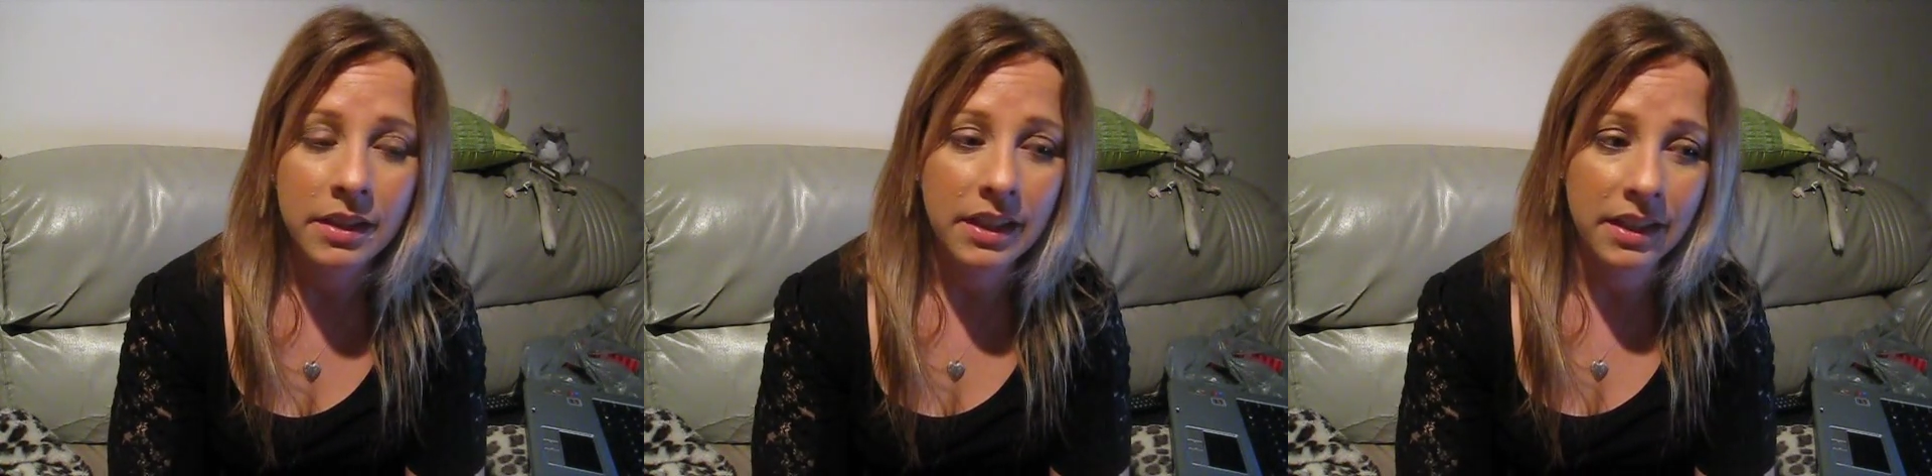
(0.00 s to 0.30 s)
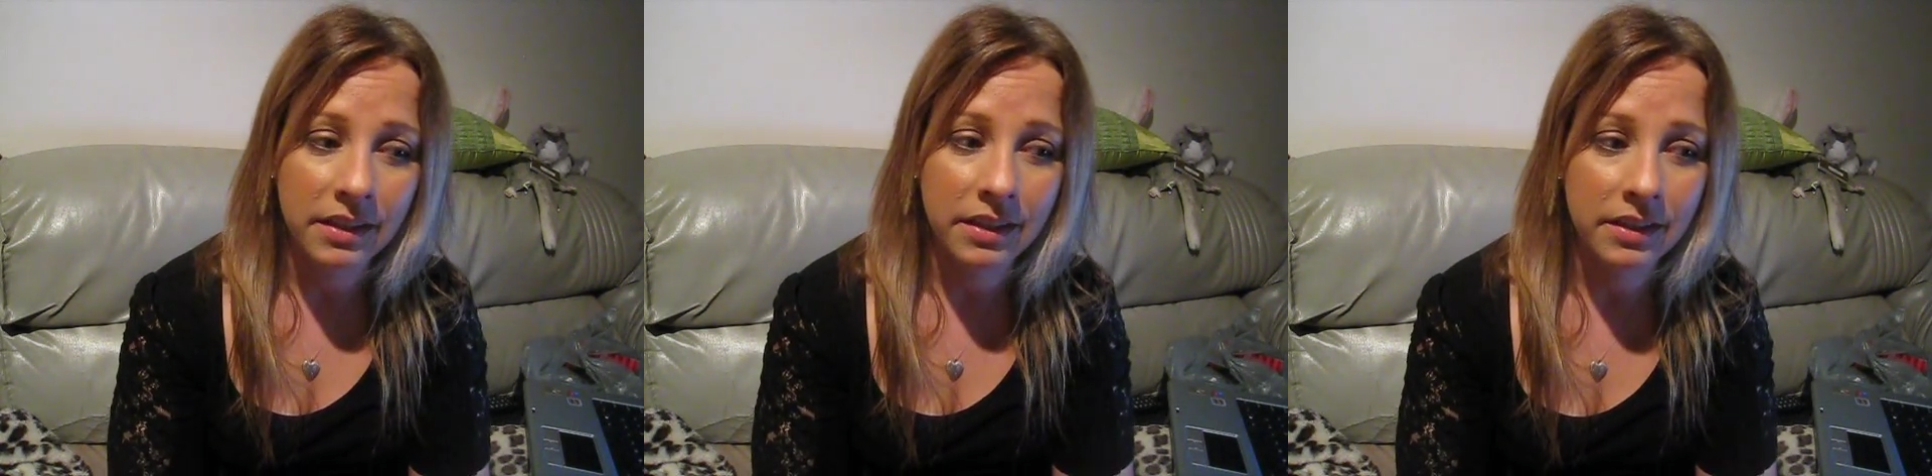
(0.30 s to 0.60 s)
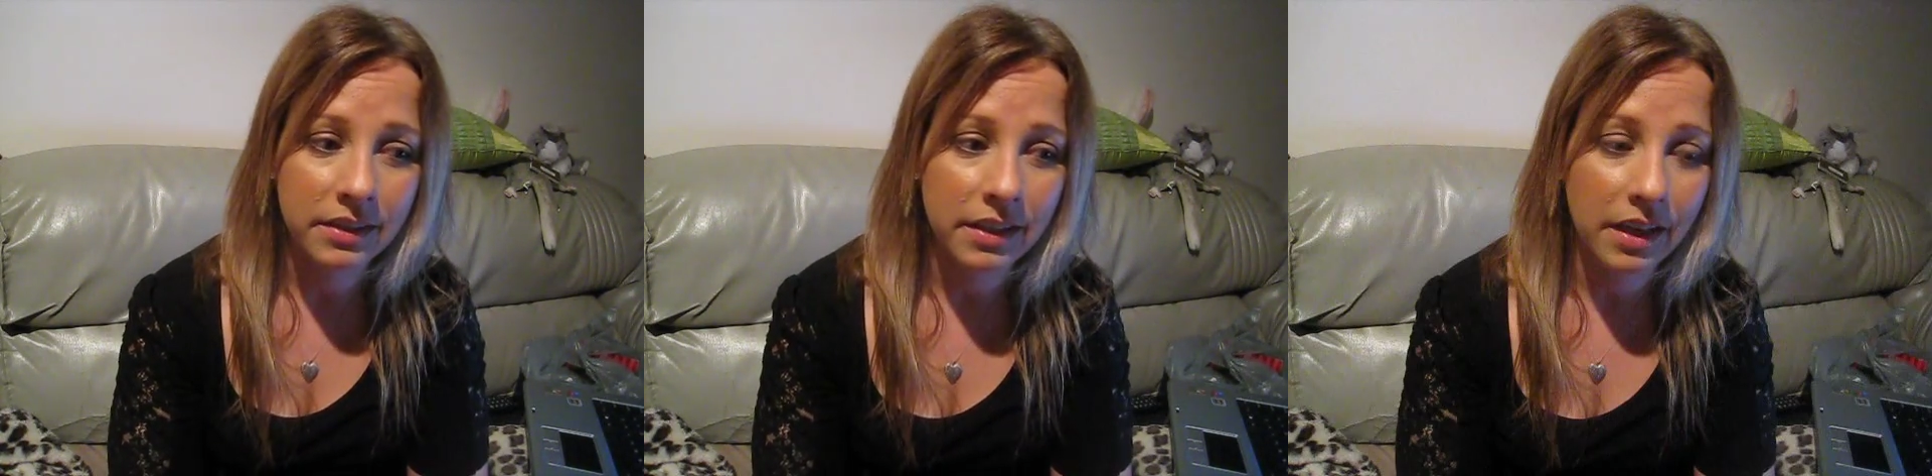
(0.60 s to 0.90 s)
in
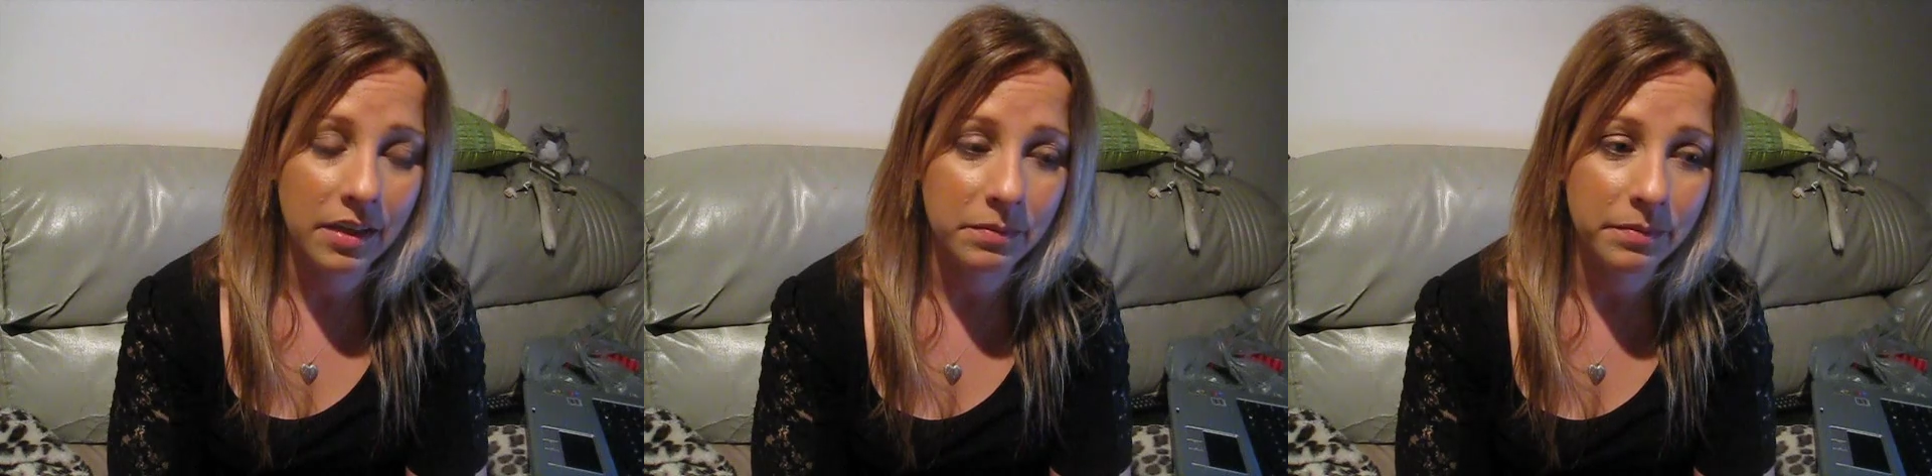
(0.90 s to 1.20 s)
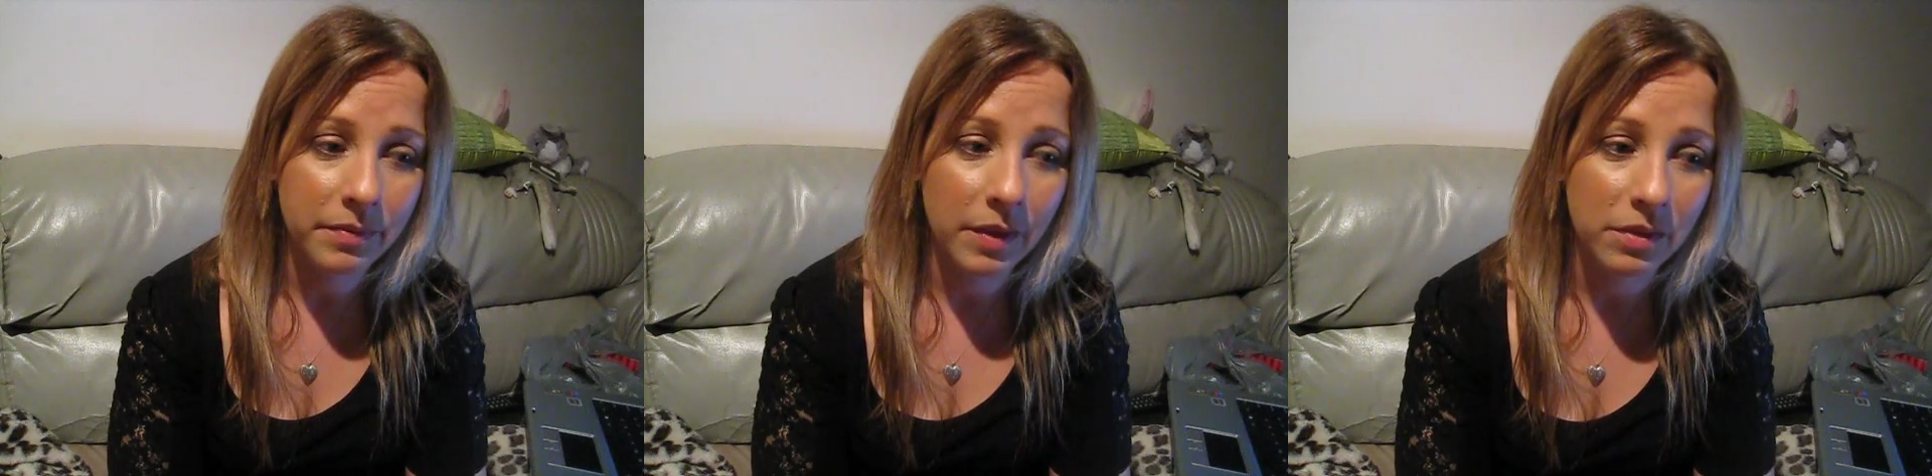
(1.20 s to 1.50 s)
their